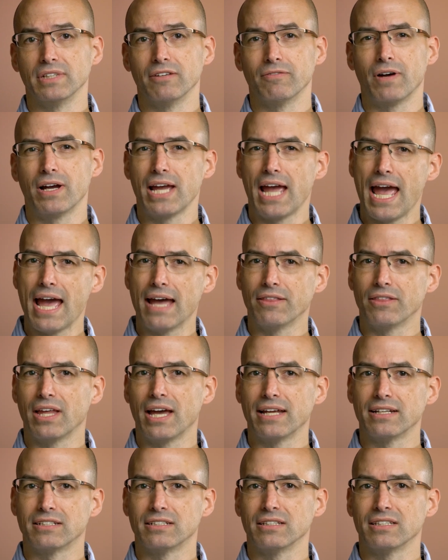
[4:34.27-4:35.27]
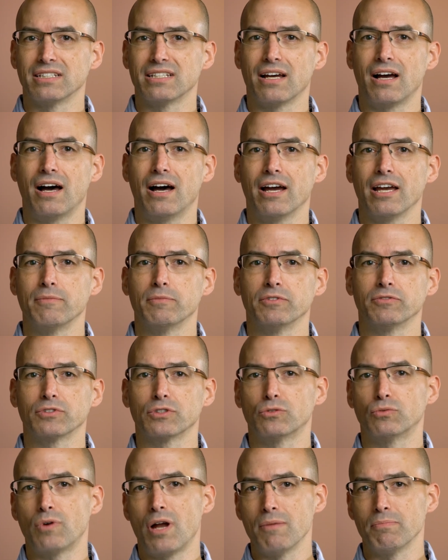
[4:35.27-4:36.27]
If I add that to the time of
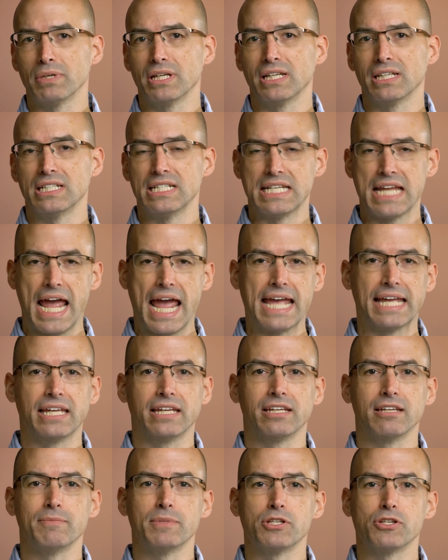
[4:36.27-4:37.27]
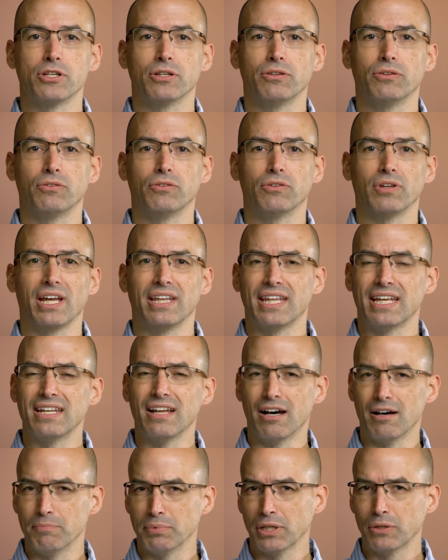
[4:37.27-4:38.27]
cropping and tagging images and then
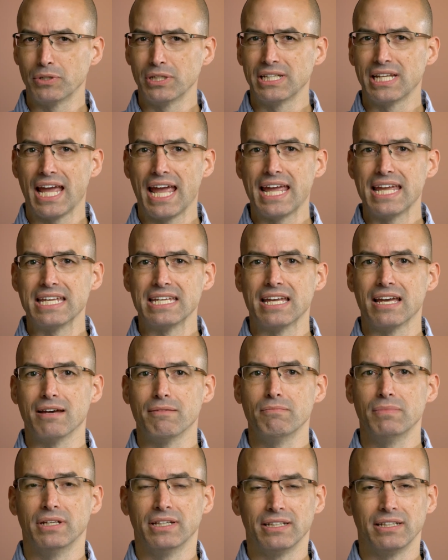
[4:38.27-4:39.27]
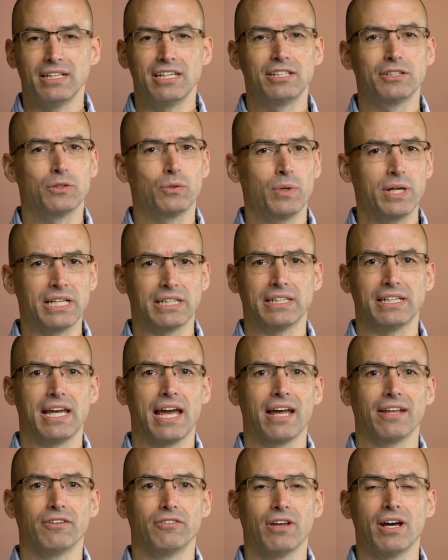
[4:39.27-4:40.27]
uploading to AEM, it quickly
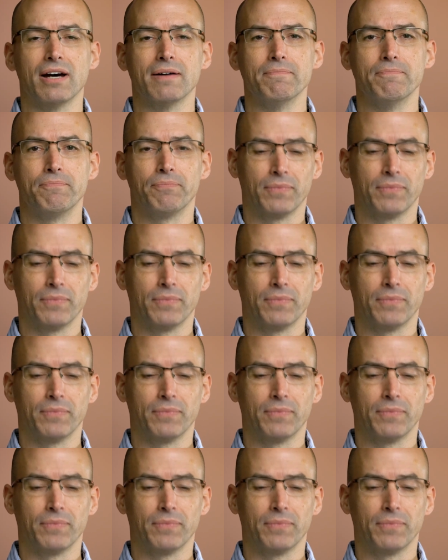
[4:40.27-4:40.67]
adds up.